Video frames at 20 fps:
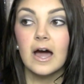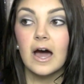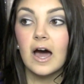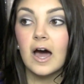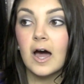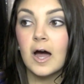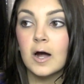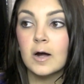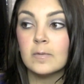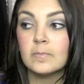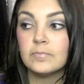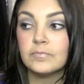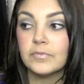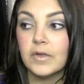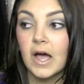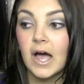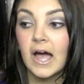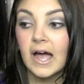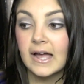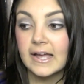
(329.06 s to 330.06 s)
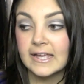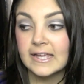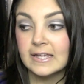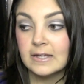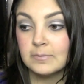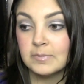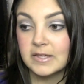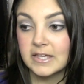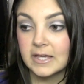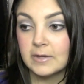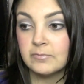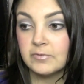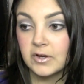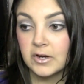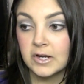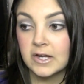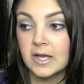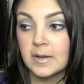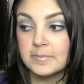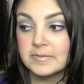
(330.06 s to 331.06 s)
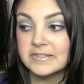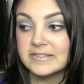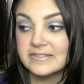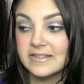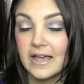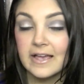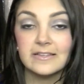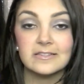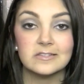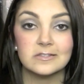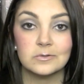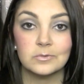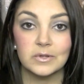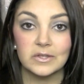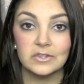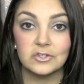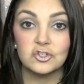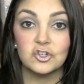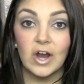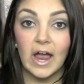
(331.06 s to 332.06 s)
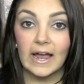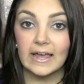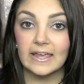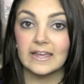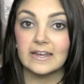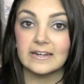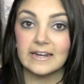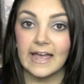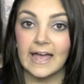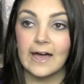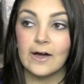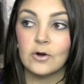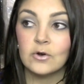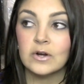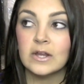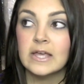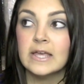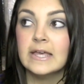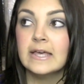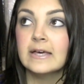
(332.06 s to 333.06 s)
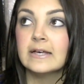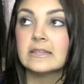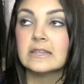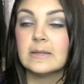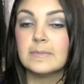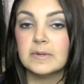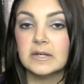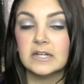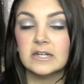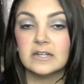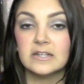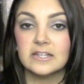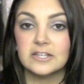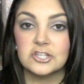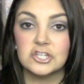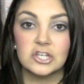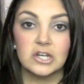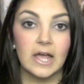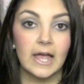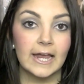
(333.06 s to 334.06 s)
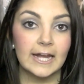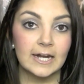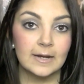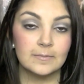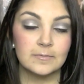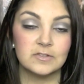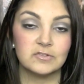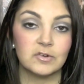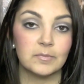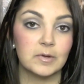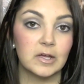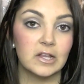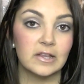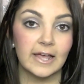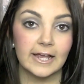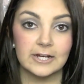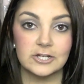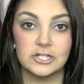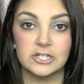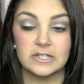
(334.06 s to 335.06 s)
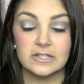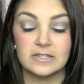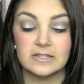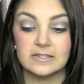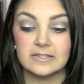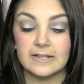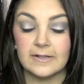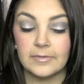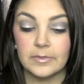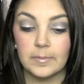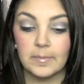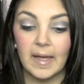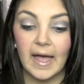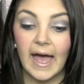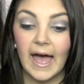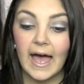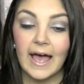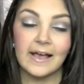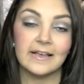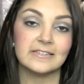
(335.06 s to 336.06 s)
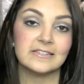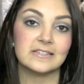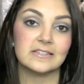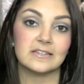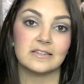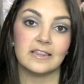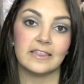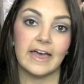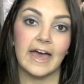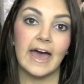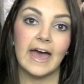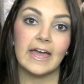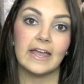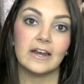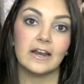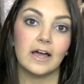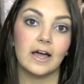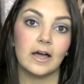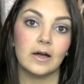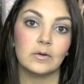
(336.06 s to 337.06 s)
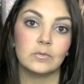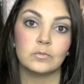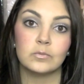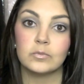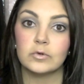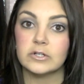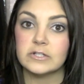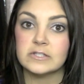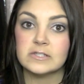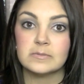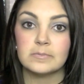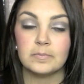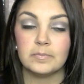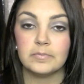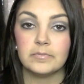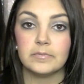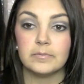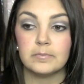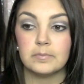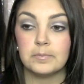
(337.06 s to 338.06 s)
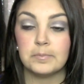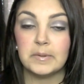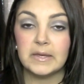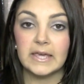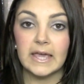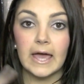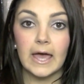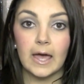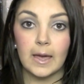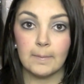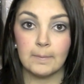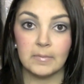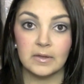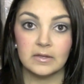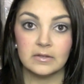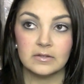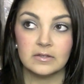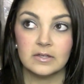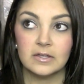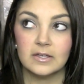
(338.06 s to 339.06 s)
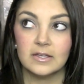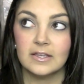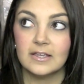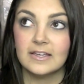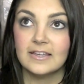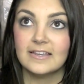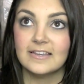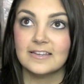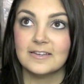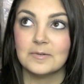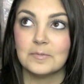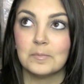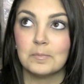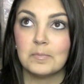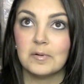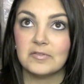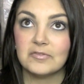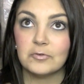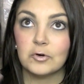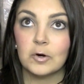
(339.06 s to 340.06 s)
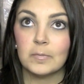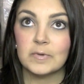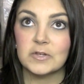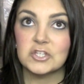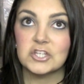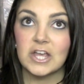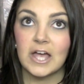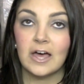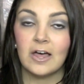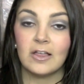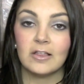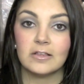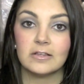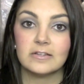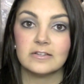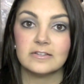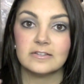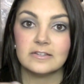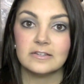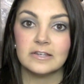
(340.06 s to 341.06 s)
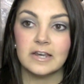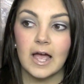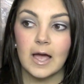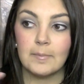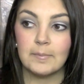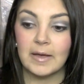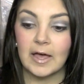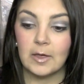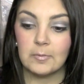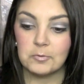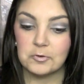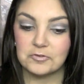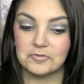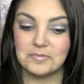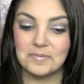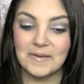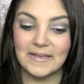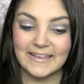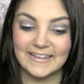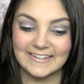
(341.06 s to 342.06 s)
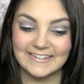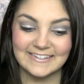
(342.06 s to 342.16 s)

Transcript: Um, I became very obsessed with tracking down limited edition items from collections in the past that was BM before Michelle, not bowel movement.